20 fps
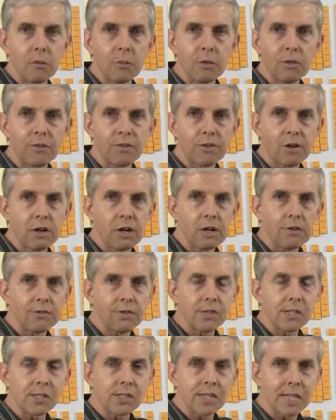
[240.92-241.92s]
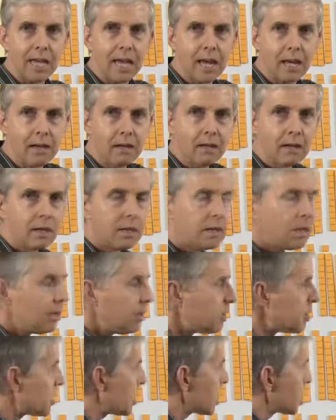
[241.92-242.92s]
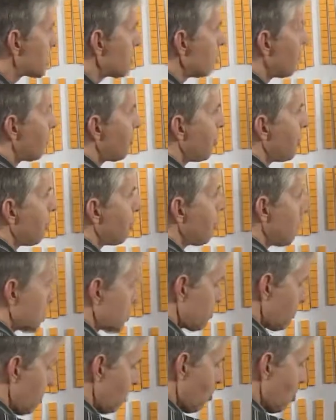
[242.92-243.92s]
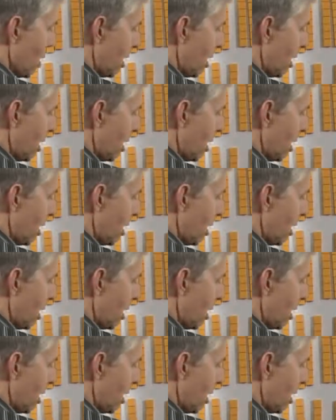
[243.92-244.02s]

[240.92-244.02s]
double 5 is 10. 6 and 5 must be